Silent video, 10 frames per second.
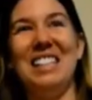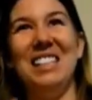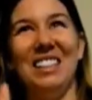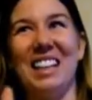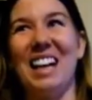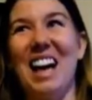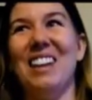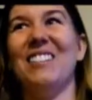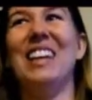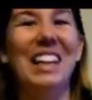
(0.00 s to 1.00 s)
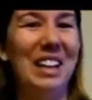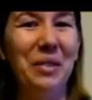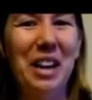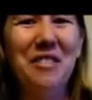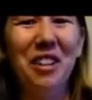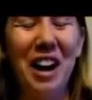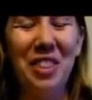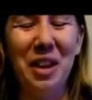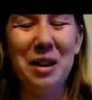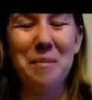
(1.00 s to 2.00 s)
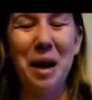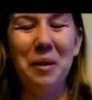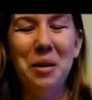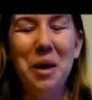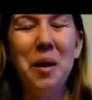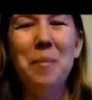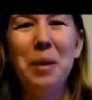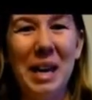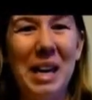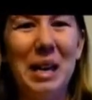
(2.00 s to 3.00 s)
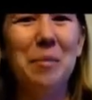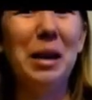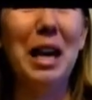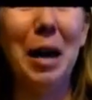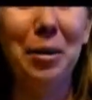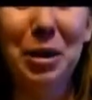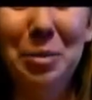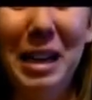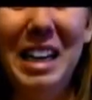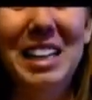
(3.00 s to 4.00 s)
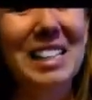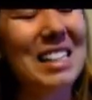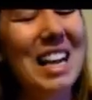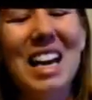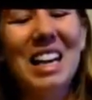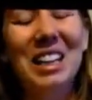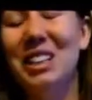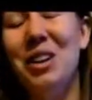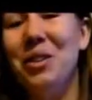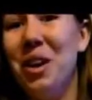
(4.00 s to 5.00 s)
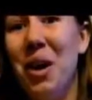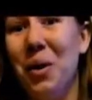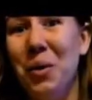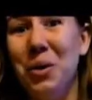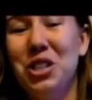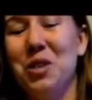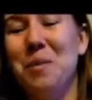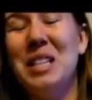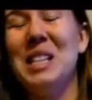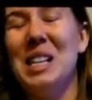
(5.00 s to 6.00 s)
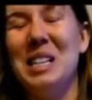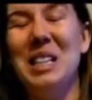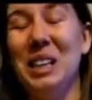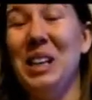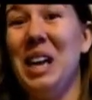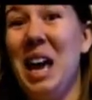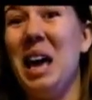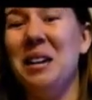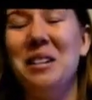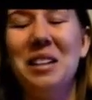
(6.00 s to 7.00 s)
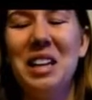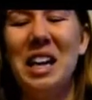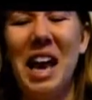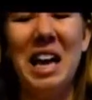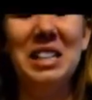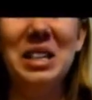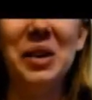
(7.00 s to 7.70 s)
I still get kind of giddy whenever I think about peeing and being able to pee, because you don't know what you're missing until you can't